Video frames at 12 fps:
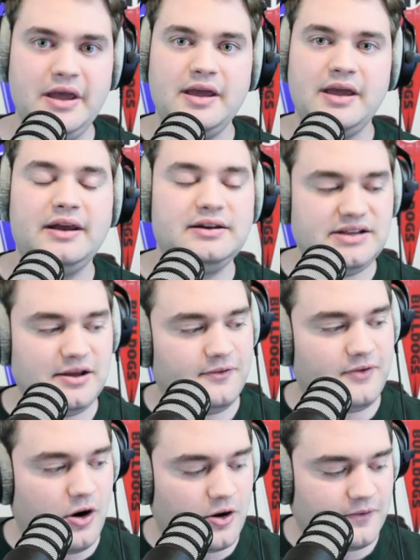and give
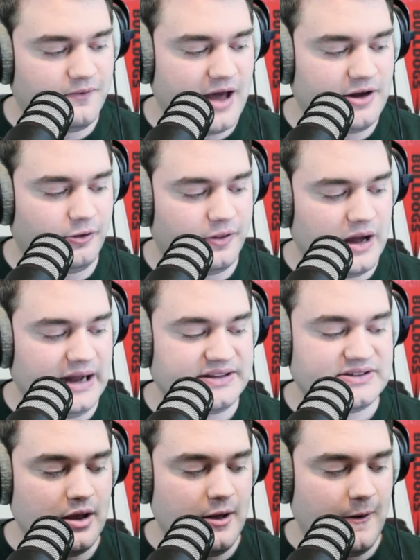our final thoughts